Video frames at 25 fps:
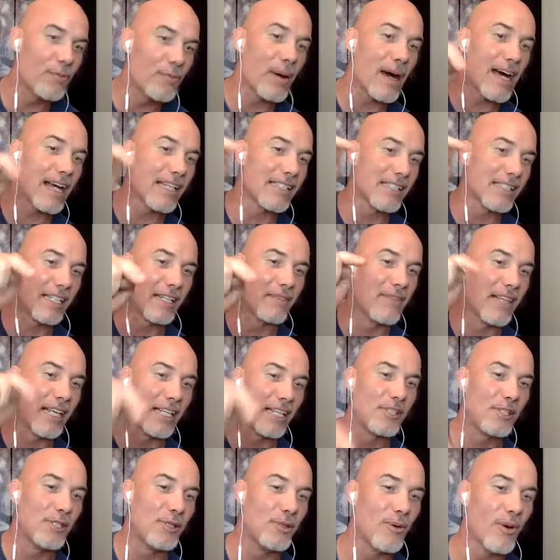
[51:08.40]
positive
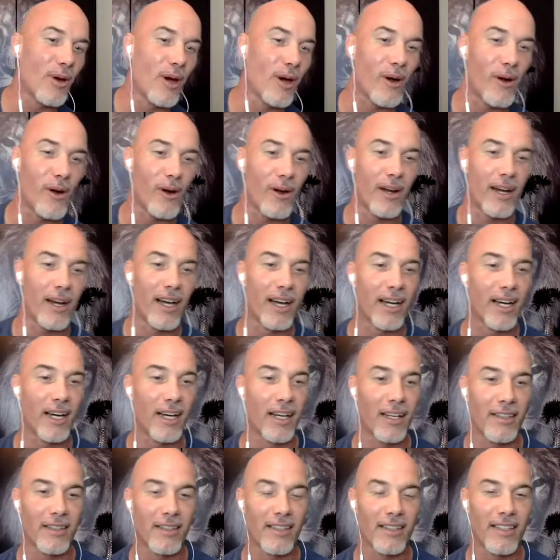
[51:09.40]
that you are
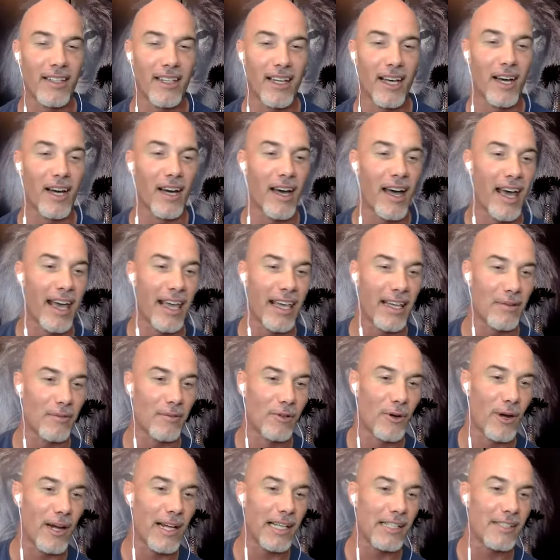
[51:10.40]
uh, uh, a
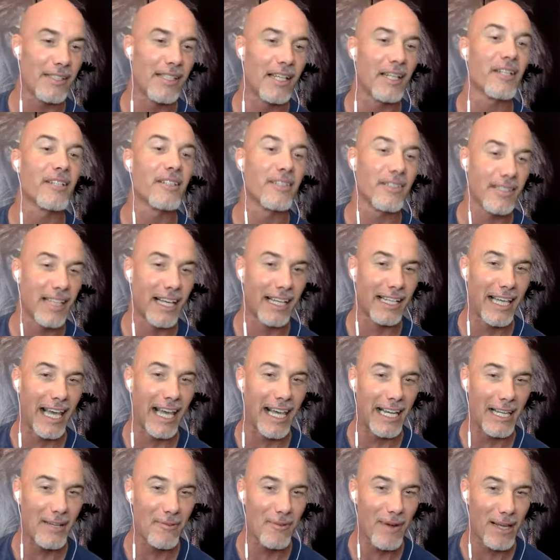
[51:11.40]
great seller. Is that
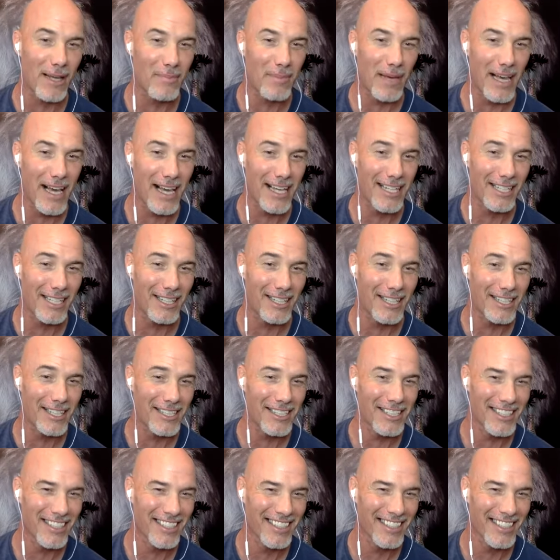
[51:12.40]
Katie right behind you there? Oh,